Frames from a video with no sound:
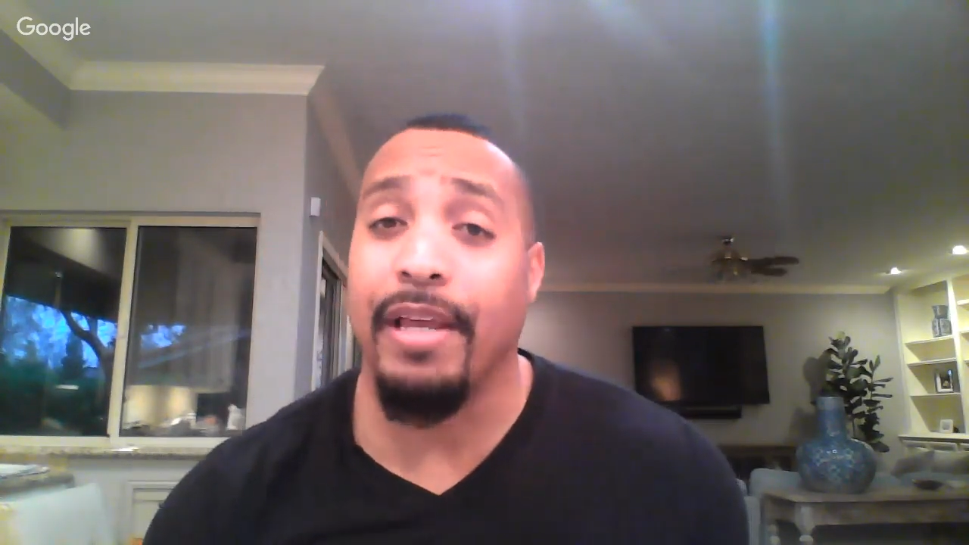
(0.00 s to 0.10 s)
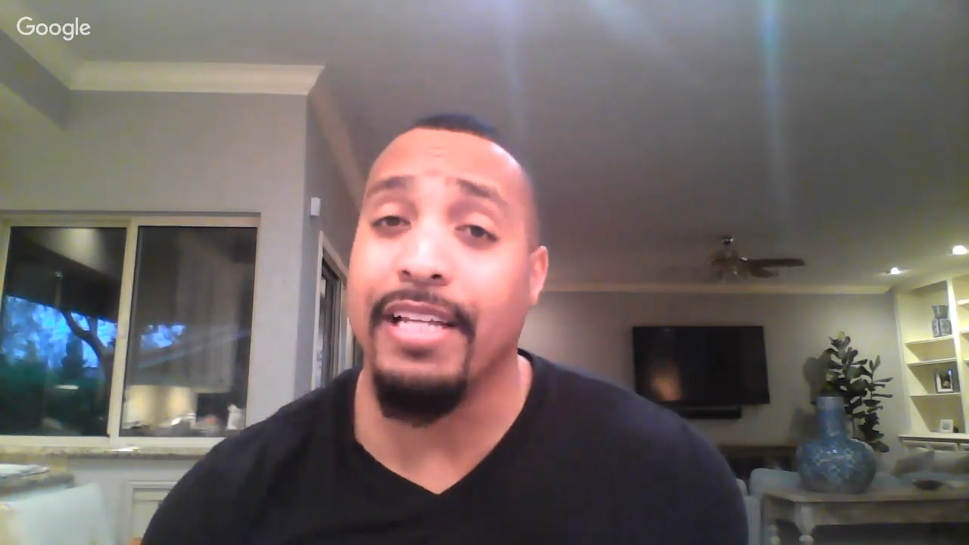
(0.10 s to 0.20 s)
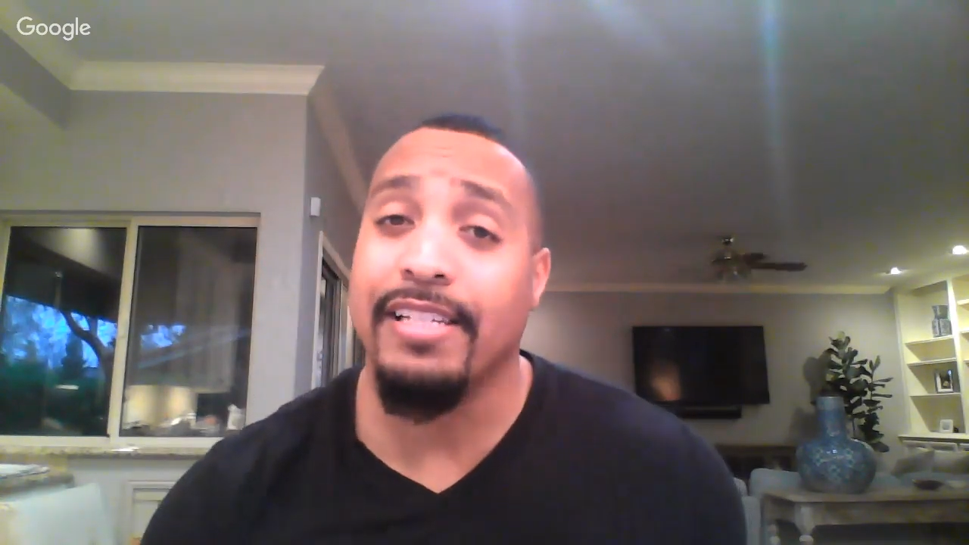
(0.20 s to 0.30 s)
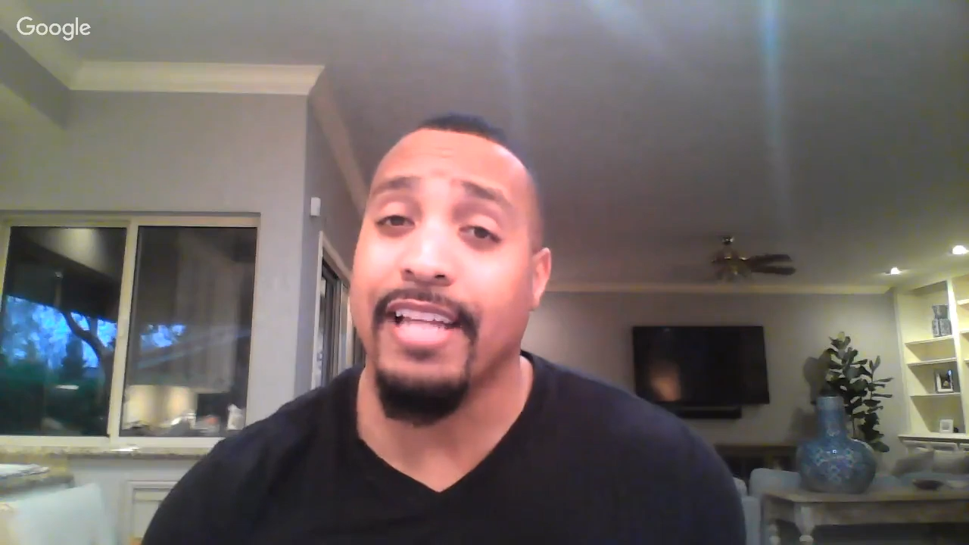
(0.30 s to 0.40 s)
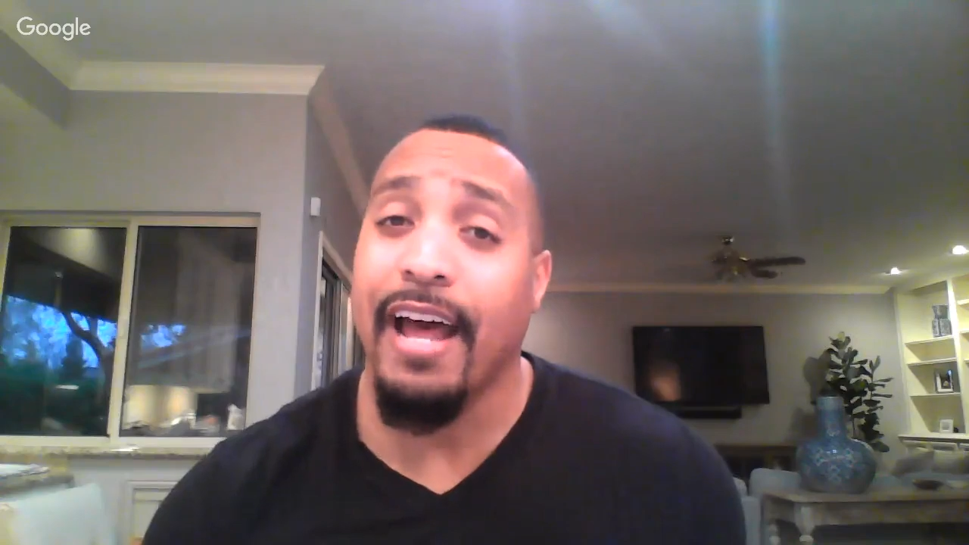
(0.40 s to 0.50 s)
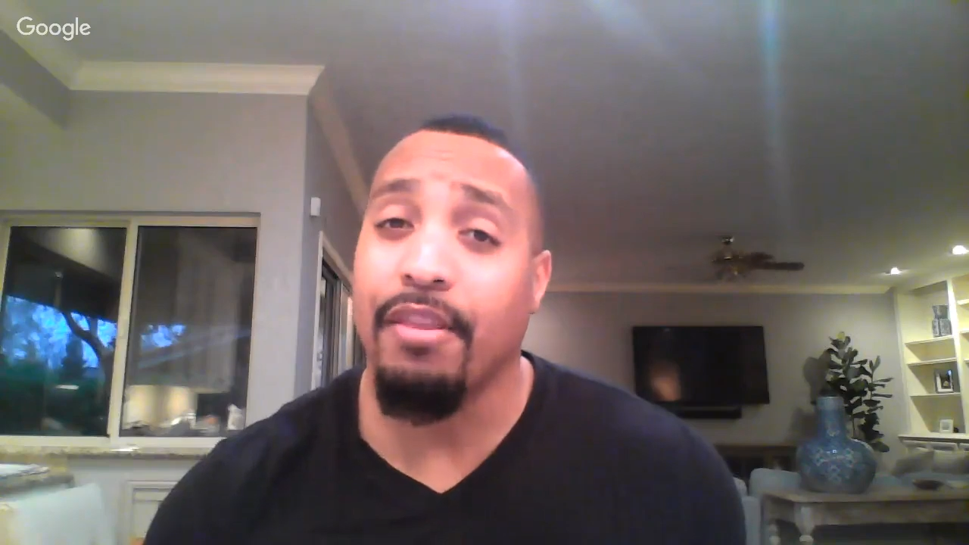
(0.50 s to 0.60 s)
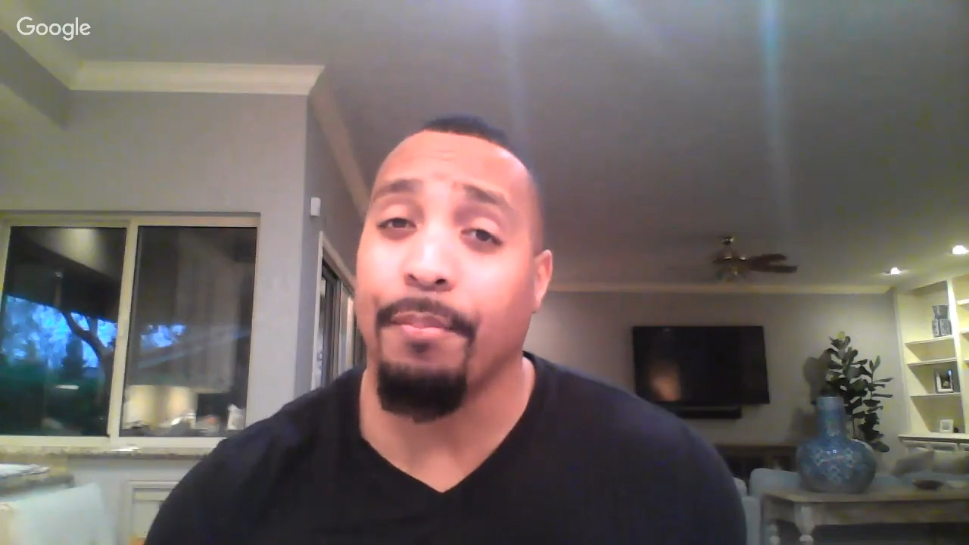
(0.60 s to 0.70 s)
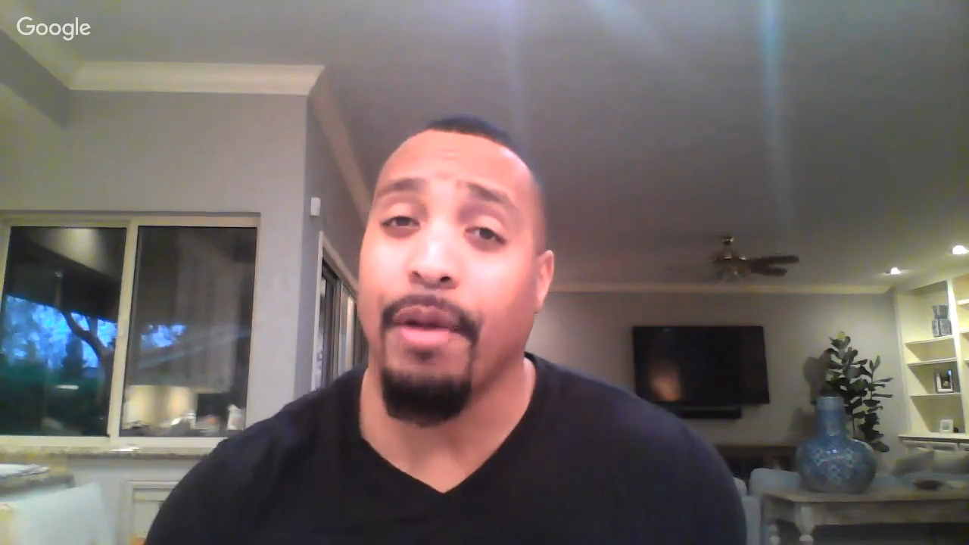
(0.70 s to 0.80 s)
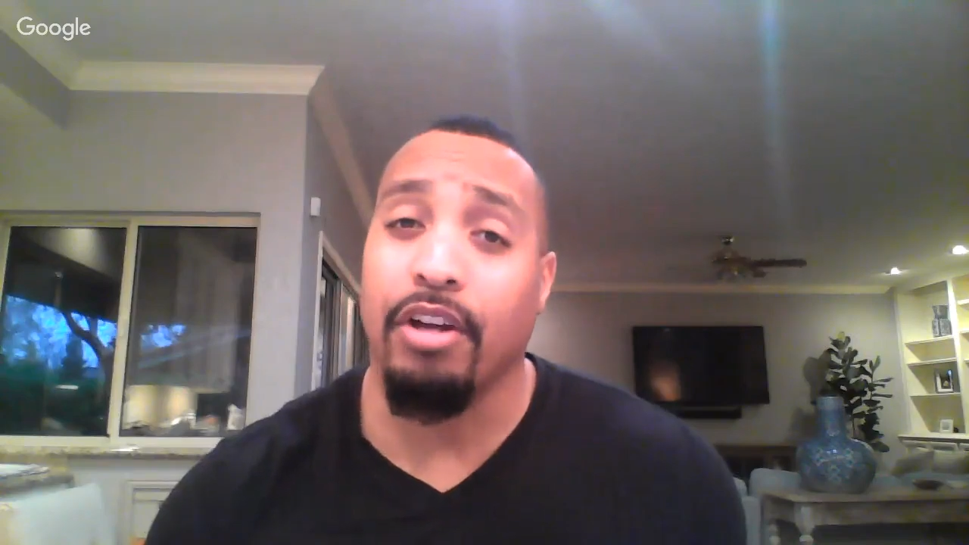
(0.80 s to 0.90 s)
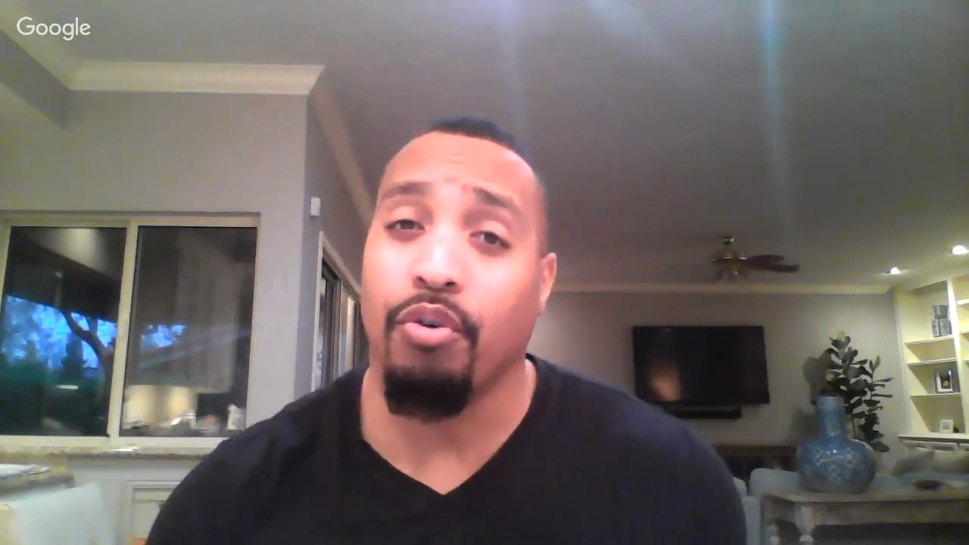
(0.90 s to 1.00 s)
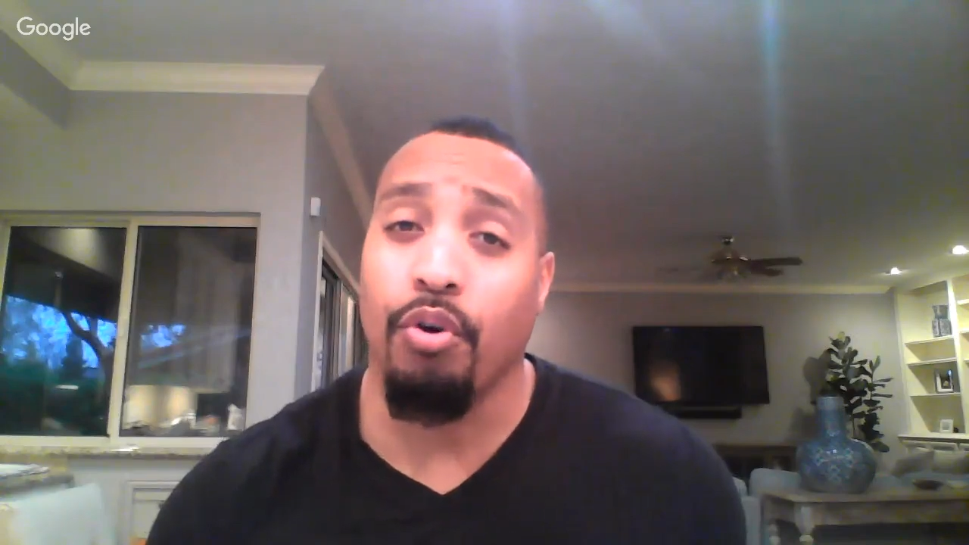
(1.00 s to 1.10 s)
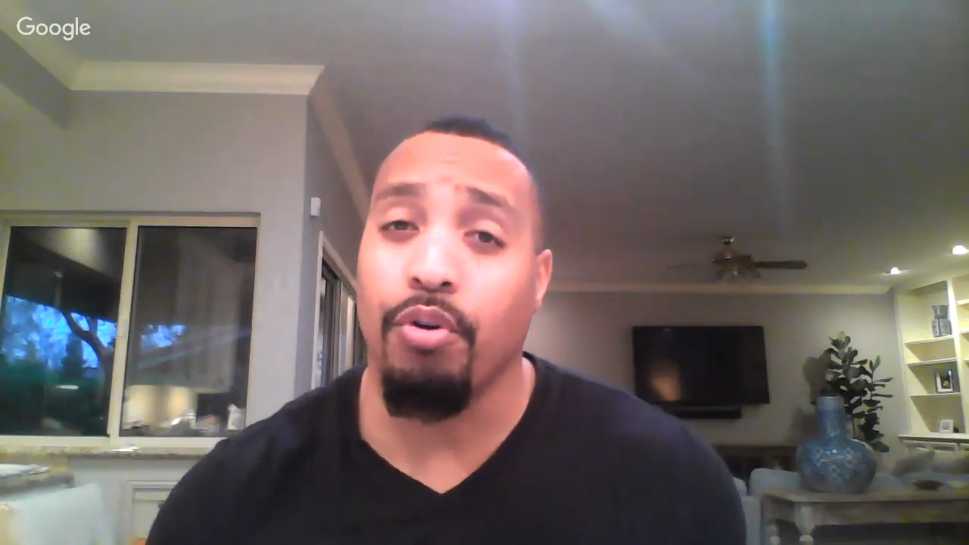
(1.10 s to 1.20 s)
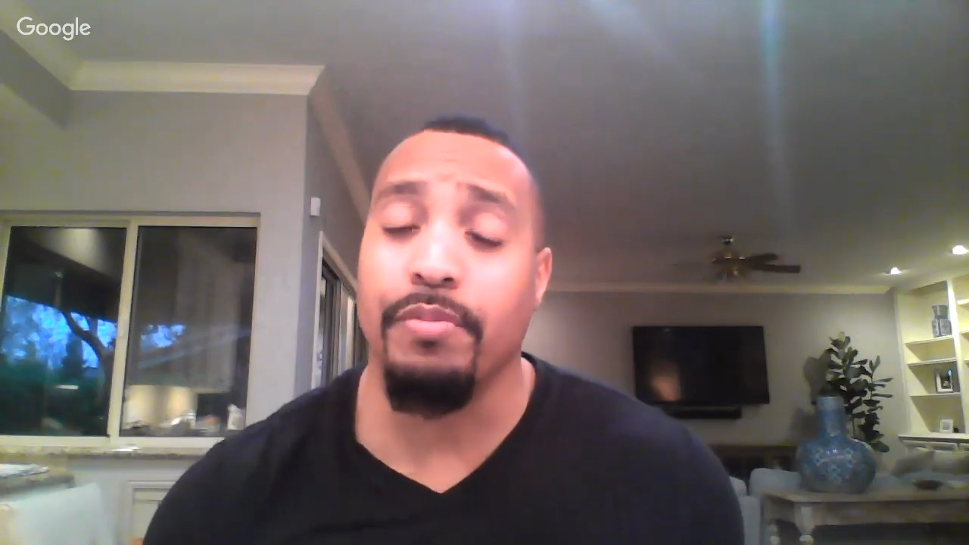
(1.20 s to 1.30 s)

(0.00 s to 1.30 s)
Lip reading: inside the model home,